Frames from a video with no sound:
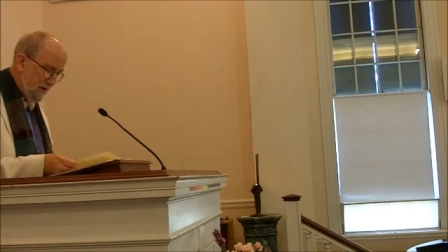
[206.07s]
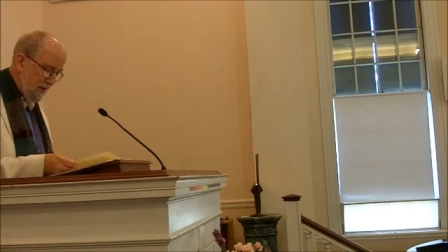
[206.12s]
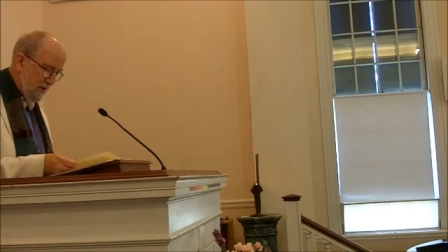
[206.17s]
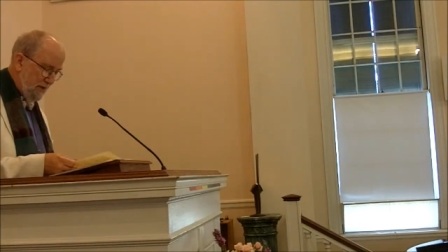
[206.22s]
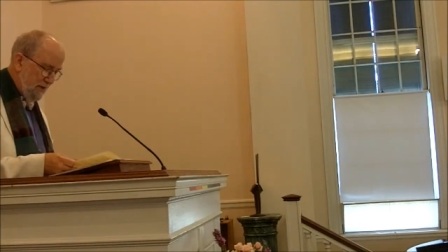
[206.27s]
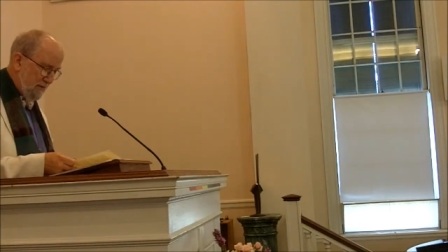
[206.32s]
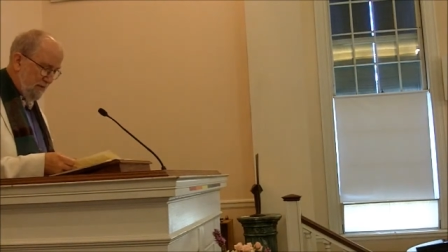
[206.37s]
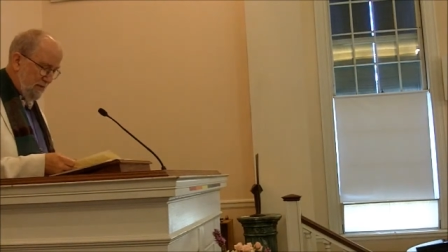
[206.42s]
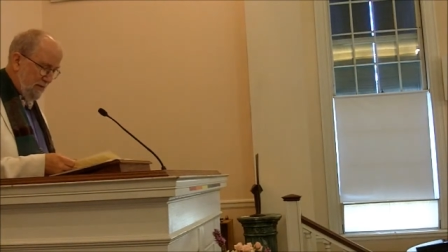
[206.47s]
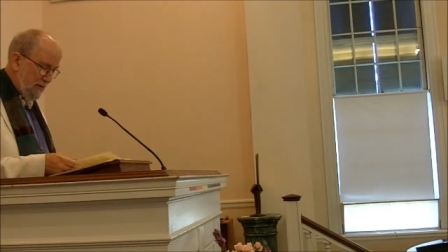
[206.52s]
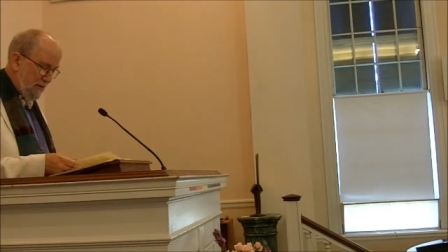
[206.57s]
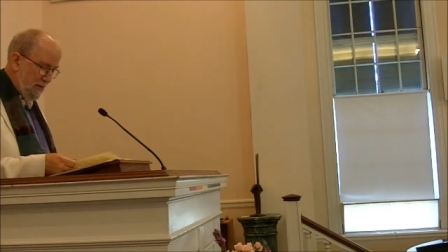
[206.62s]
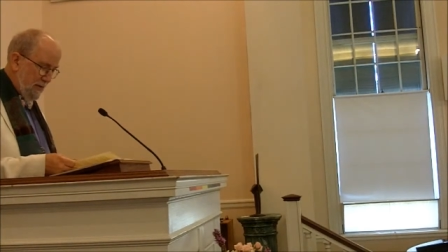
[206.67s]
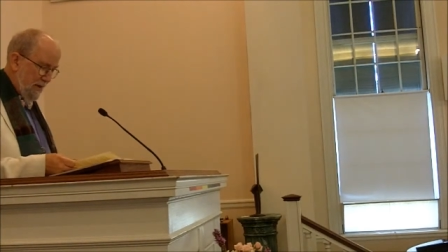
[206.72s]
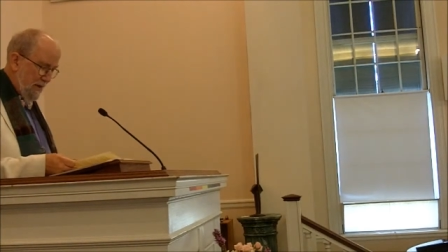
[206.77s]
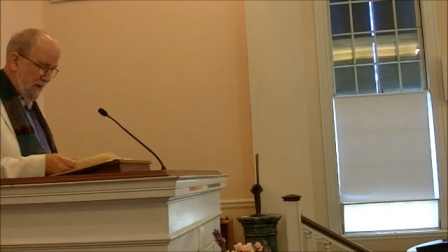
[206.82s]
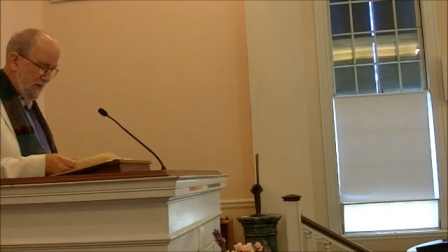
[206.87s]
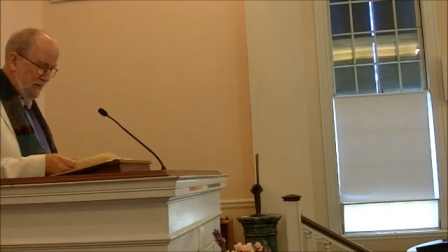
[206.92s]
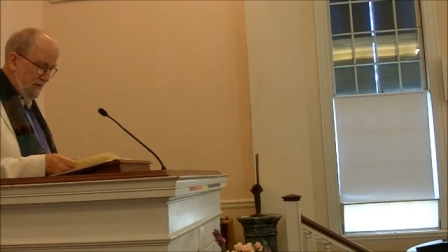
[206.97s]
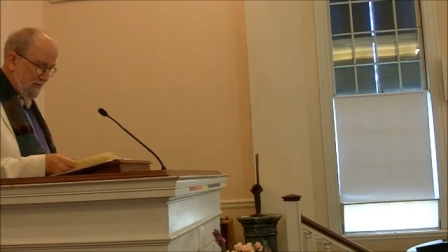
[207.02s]
tail of a
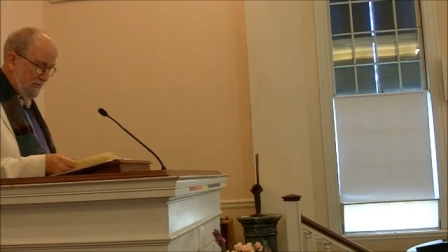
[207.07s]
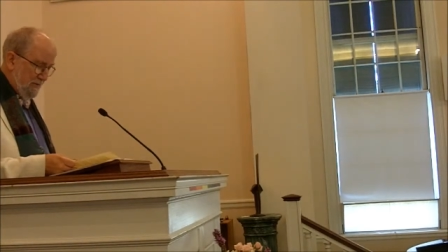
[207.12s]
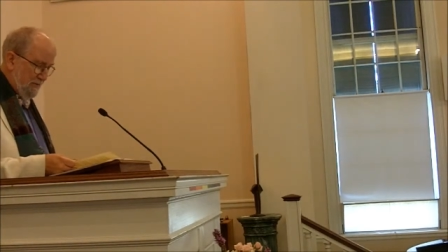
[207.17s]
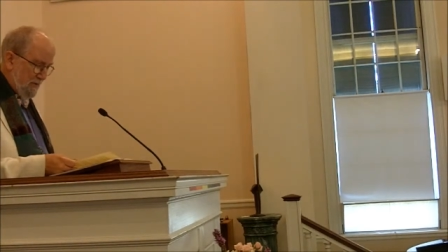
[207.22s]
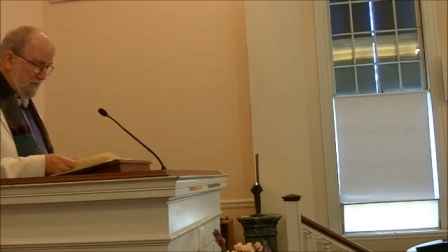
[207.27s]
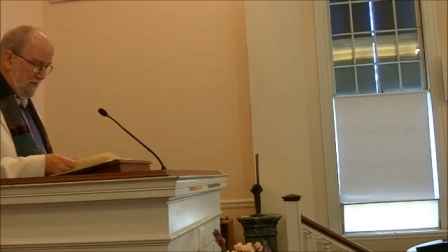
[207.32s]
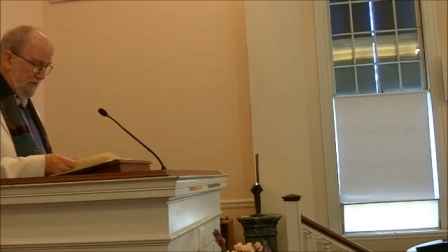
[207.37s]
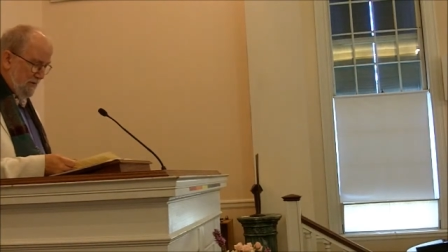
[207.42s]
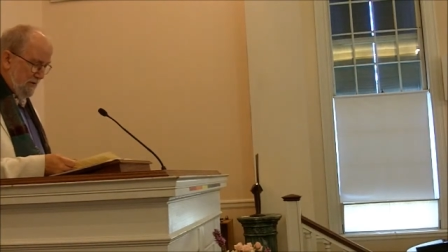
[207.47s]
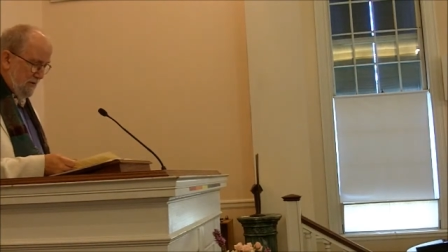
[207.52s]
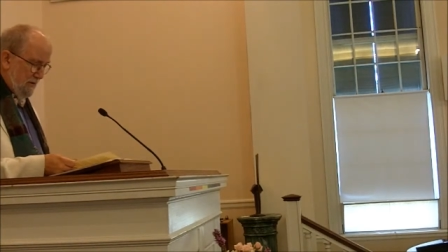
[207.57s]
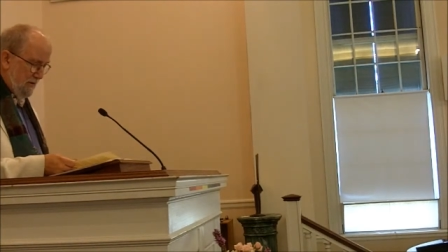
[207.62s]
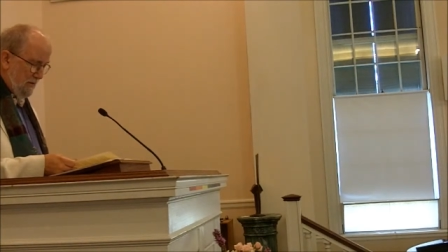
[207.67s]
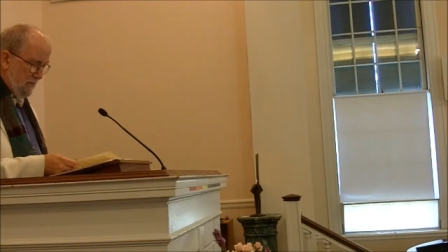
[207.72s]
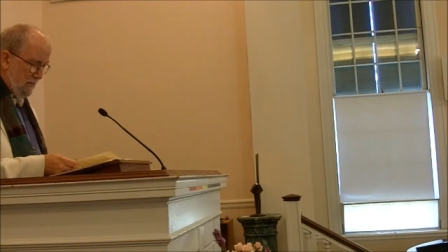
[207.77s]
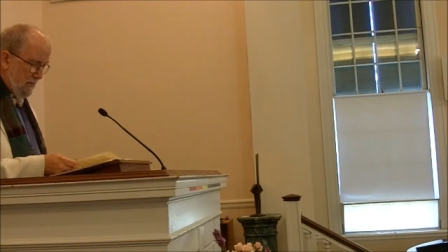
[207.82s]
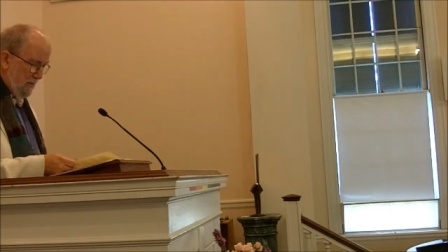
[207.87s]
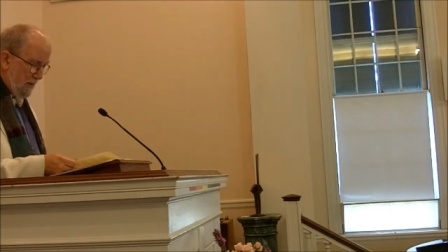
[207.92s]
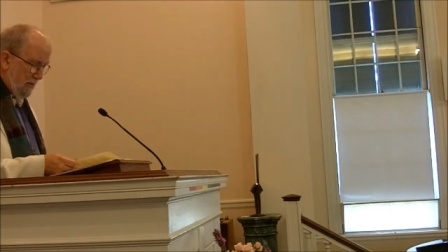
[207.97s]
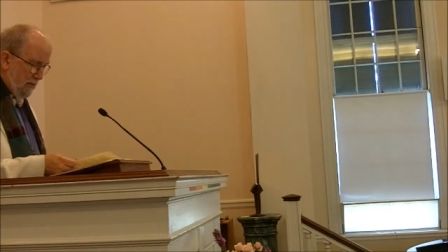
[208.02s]

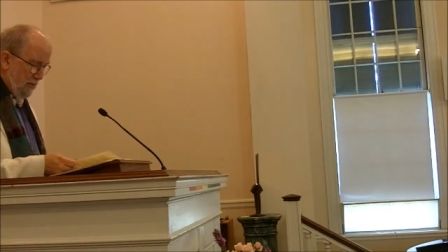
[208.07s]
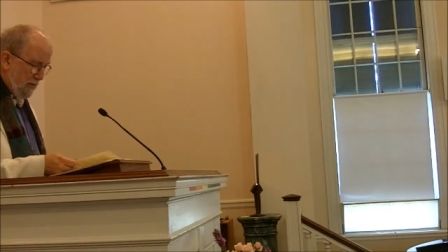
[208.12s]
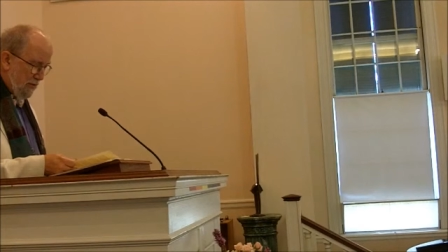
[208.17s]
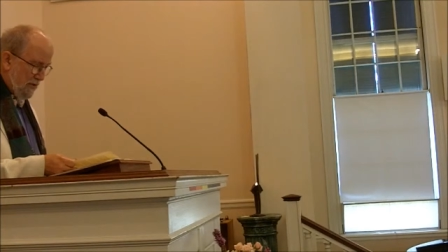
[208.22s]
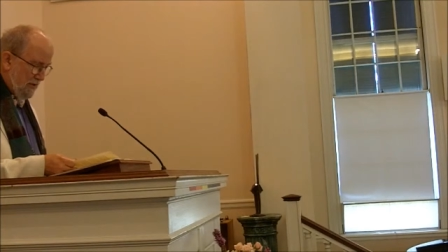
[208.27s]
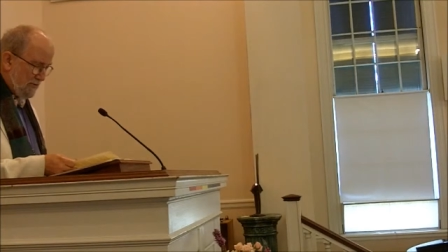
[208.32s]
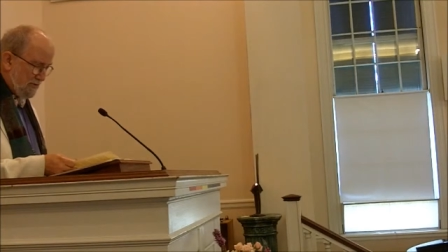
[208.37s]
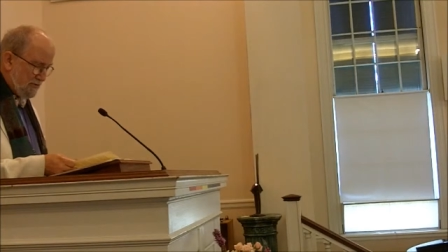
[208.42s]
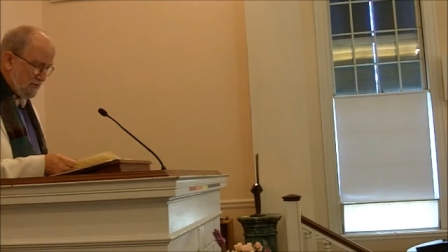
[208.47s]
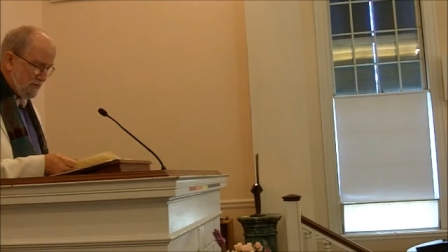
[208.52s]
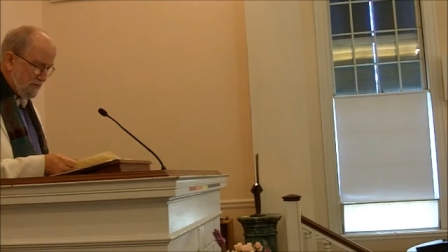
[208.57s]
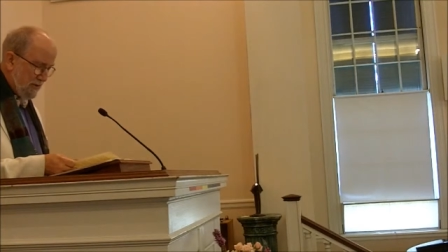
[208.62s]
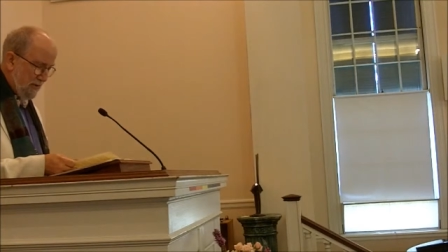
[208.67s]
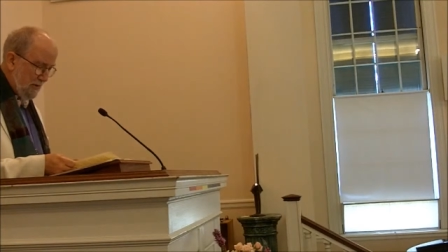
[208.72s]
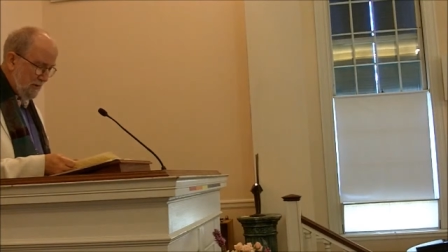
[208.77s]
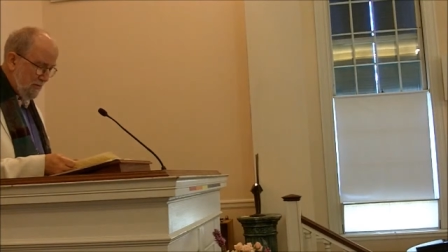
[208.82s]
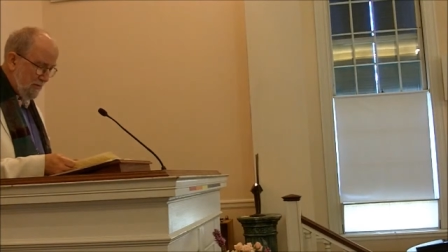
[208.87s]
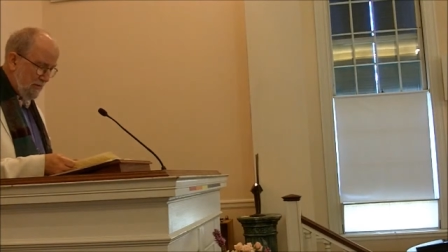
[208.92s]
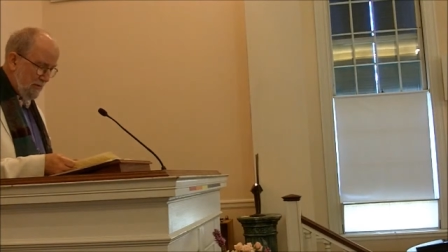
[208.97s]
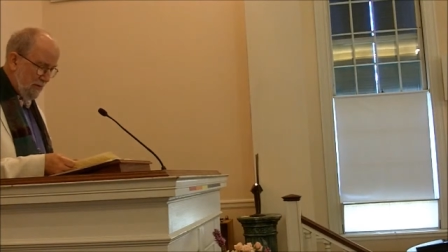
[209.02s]
grouse, my words
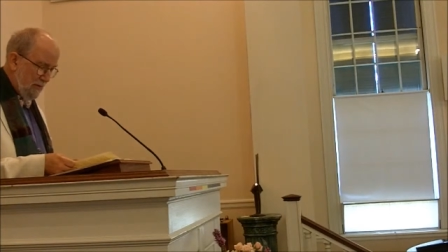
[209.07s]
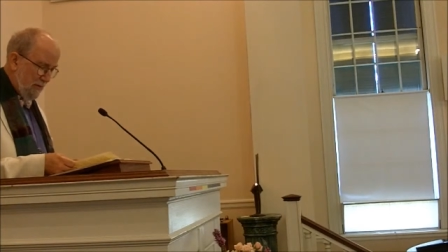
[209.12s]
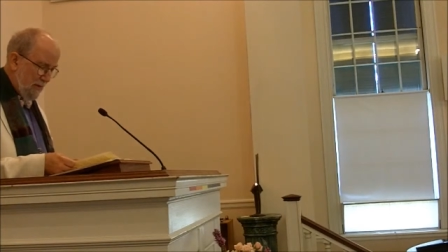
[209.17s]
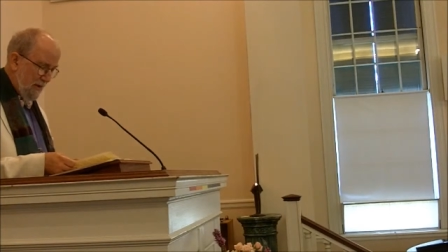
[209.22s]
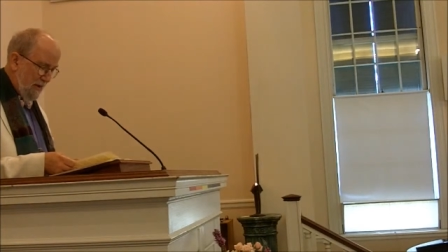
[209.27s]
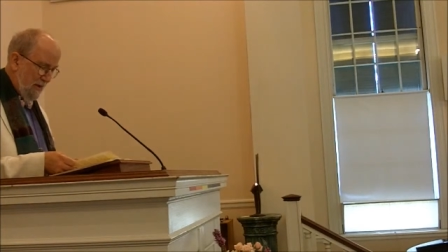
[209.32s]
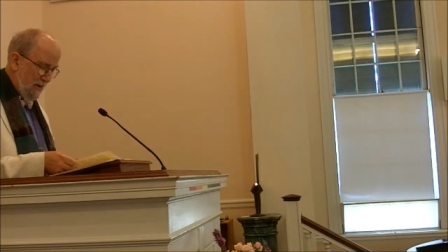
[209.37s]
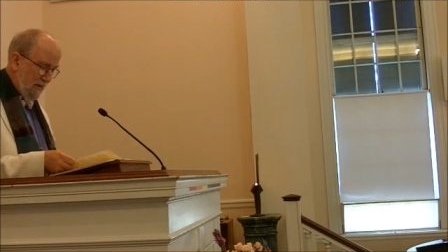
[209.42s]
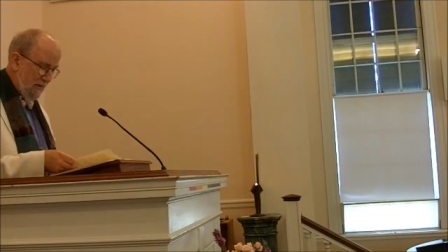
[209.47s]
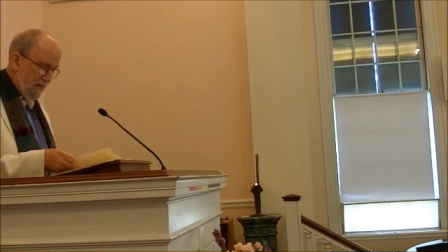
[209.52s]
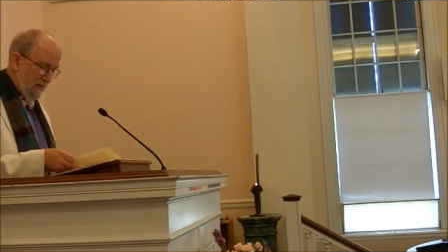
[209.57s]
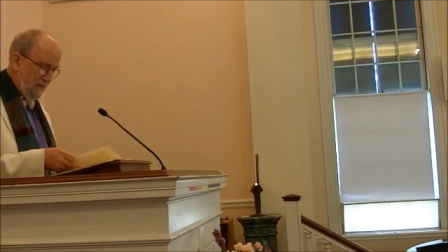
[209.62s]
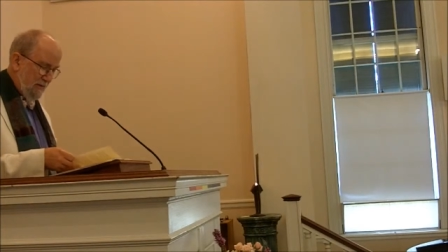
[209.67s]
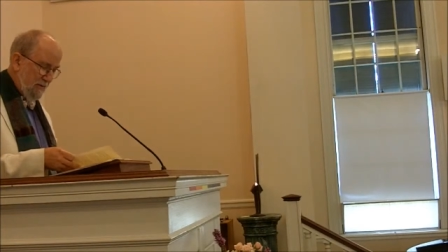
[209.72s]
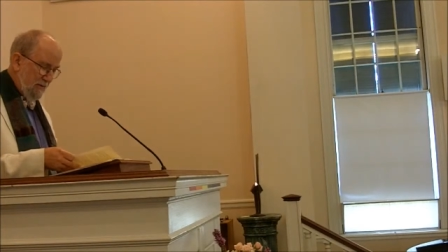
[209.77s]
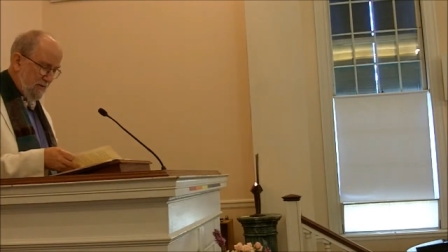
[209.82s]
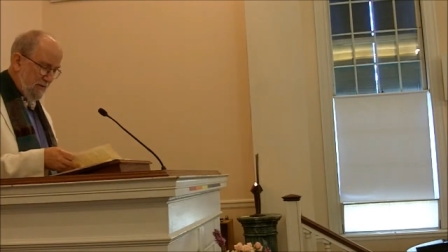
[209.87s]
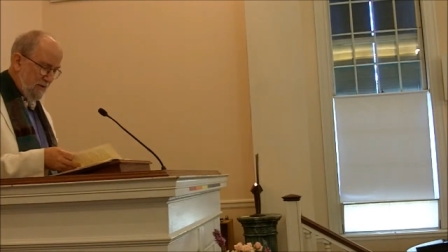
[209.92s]
drummed the ground,